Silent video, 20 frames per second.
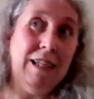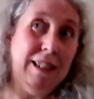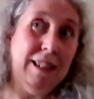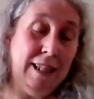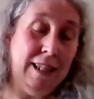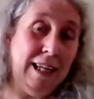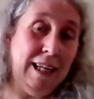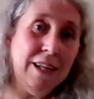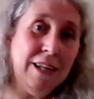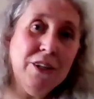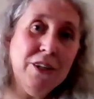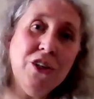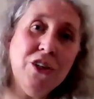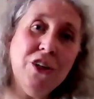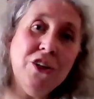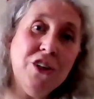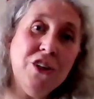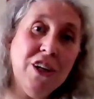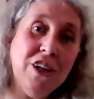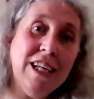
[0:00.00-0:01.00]
At the last
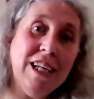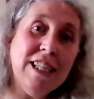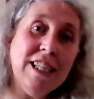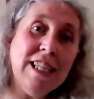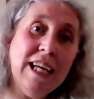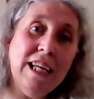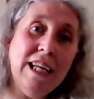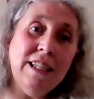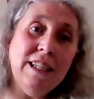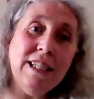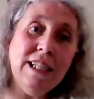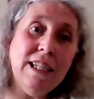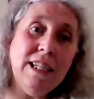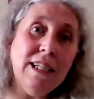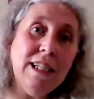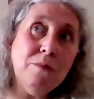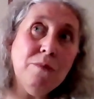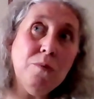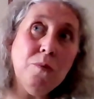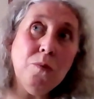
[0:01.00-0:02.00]
church I
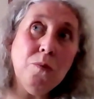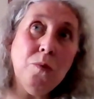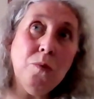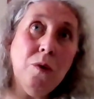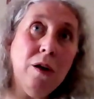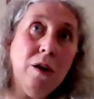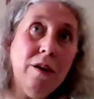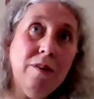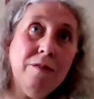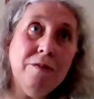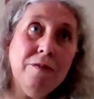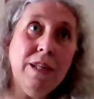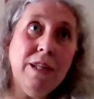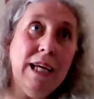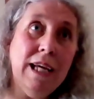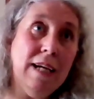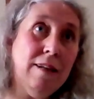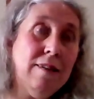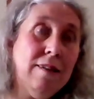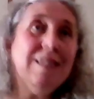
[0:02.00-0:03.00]
attended, one of
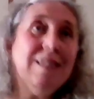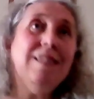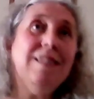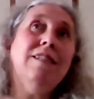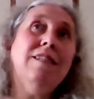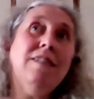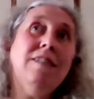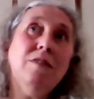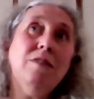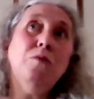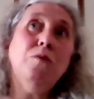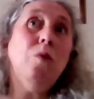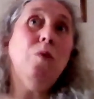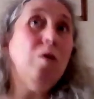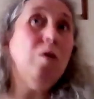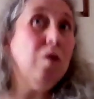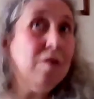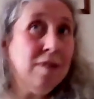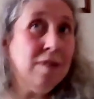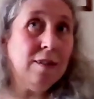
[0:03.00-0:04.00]
the elders
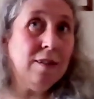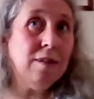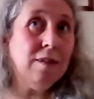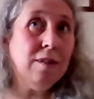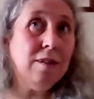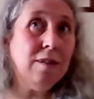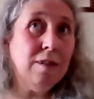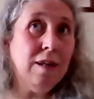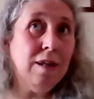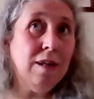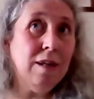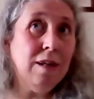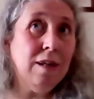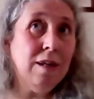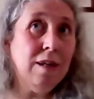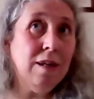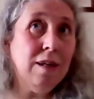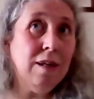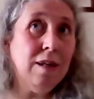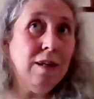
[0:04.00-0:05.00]
was a
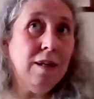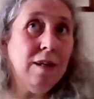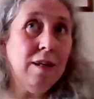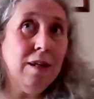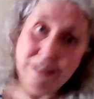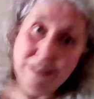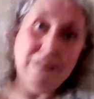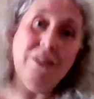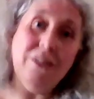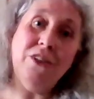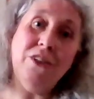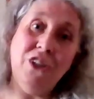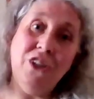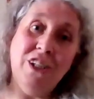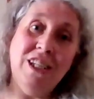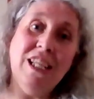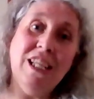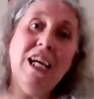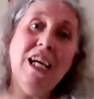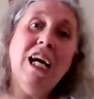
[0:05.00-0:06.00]

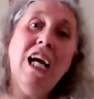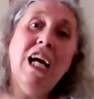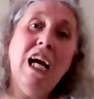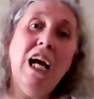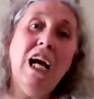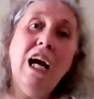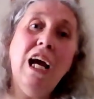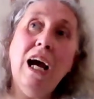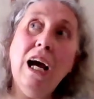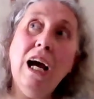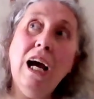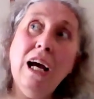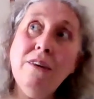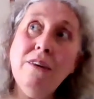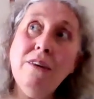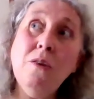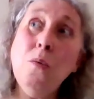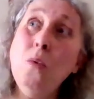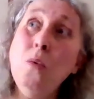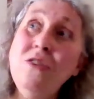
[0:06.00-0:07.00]
neurosurgeon and
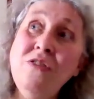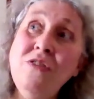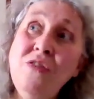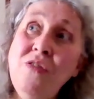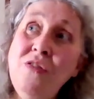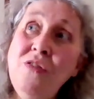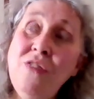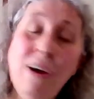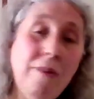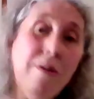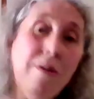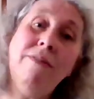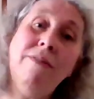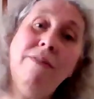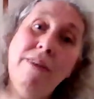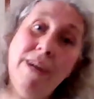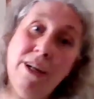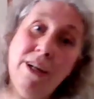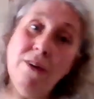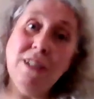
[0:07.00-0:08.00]
was very,
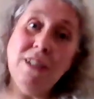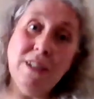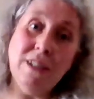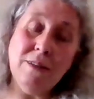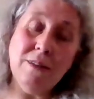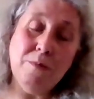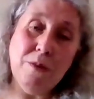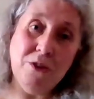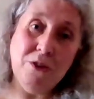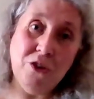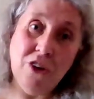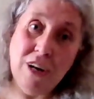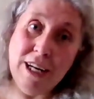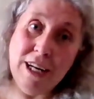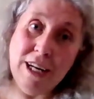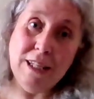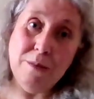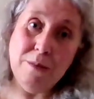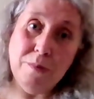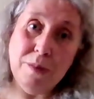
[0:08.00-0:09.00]
very good at
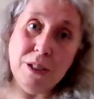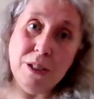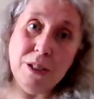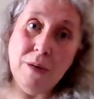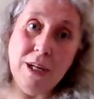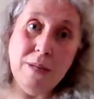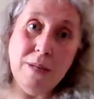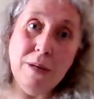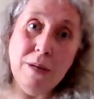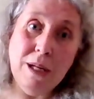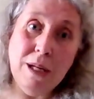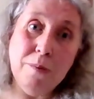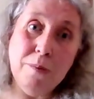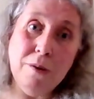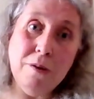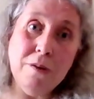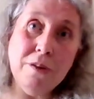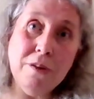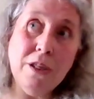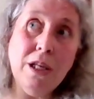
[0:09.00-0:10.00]
trying to persuade
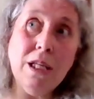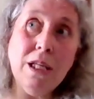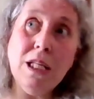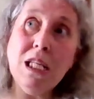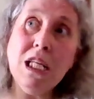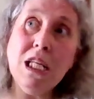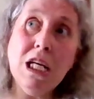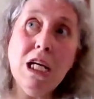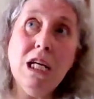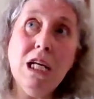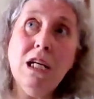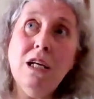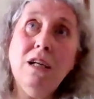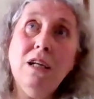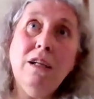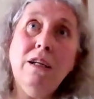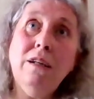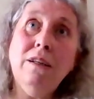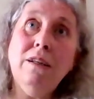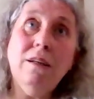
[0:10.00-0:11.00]
people that,
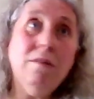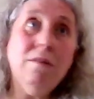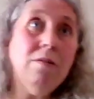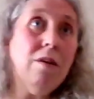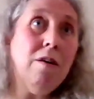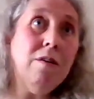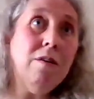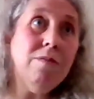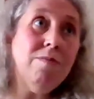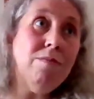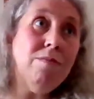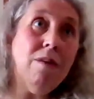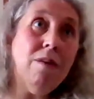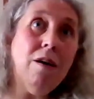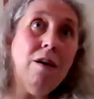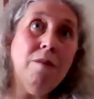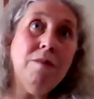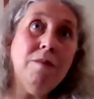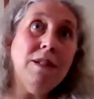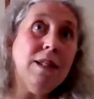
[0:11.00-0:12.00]
you know,
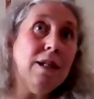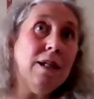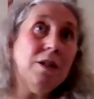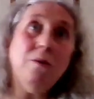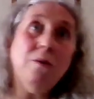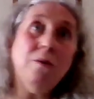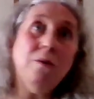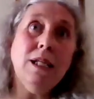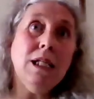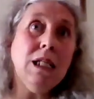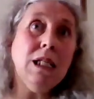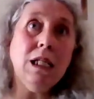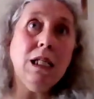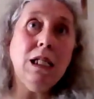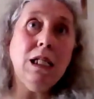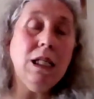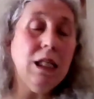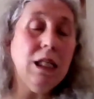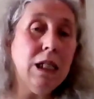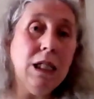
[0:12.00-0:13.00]

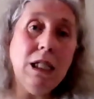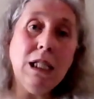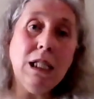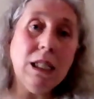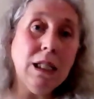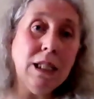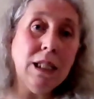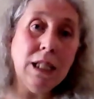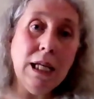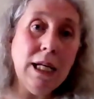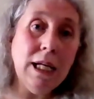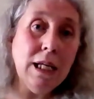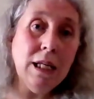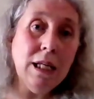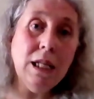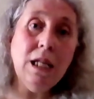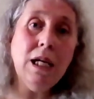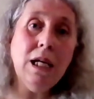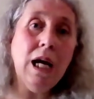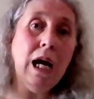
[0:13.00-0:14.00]
homosexuality is a
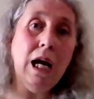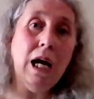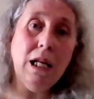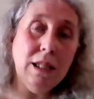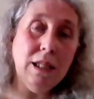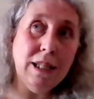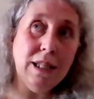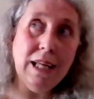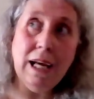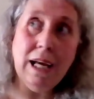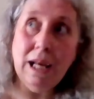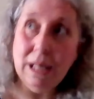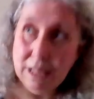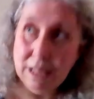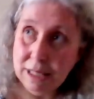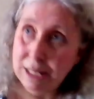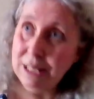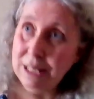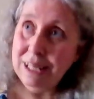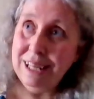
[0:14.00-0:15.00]
sin and
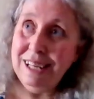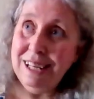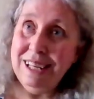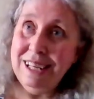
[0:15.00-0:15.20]
that